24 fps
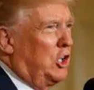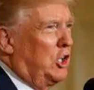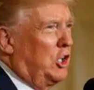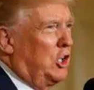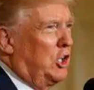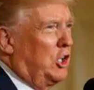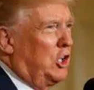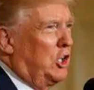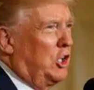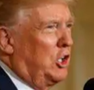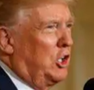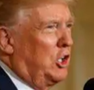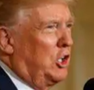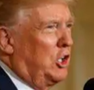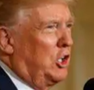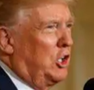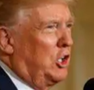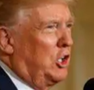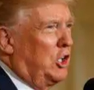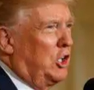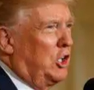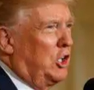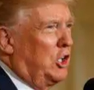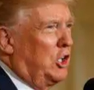
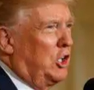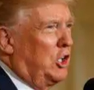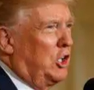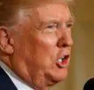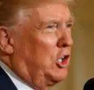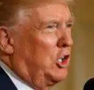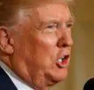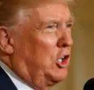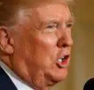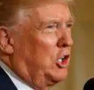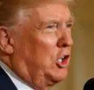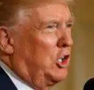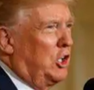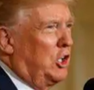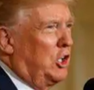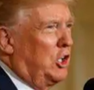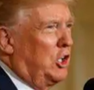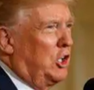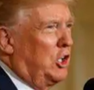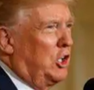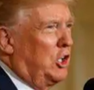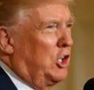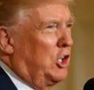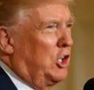
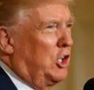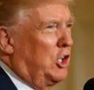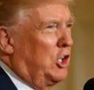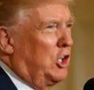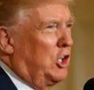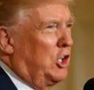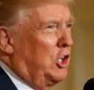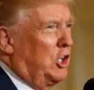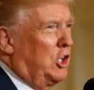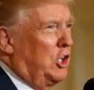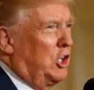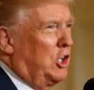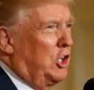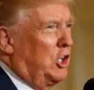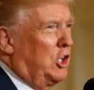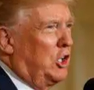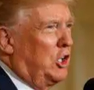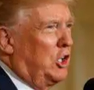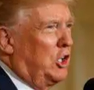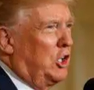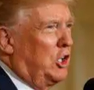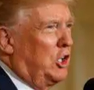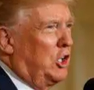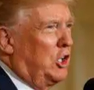
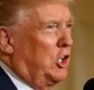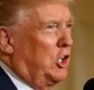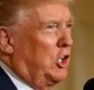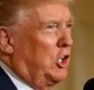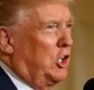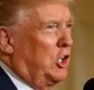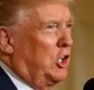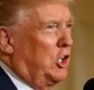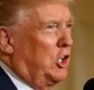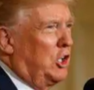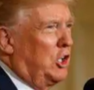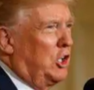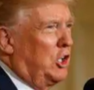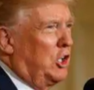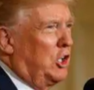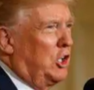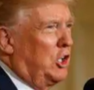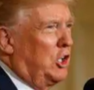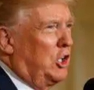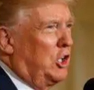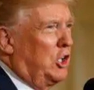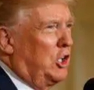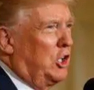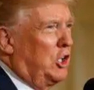
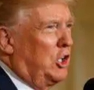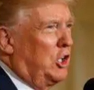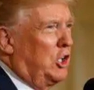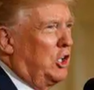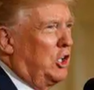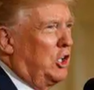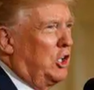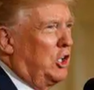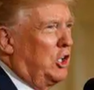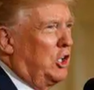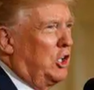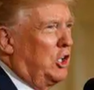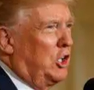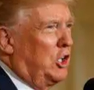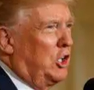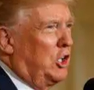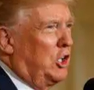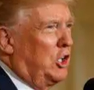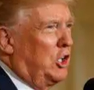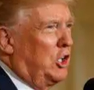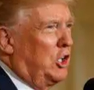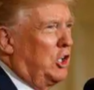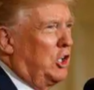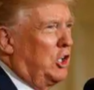
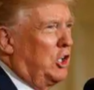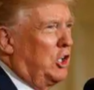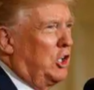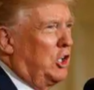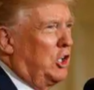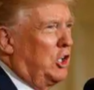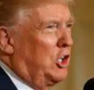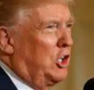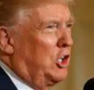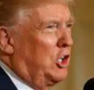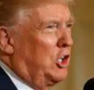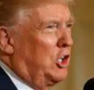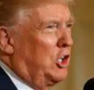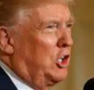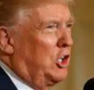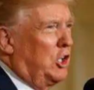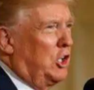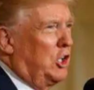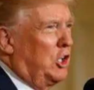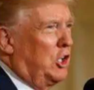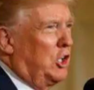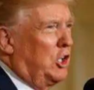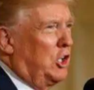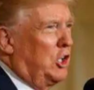
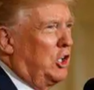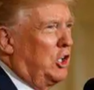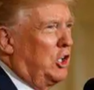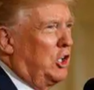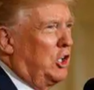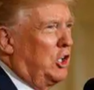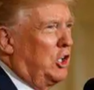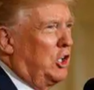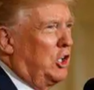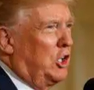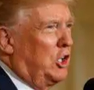[no speech]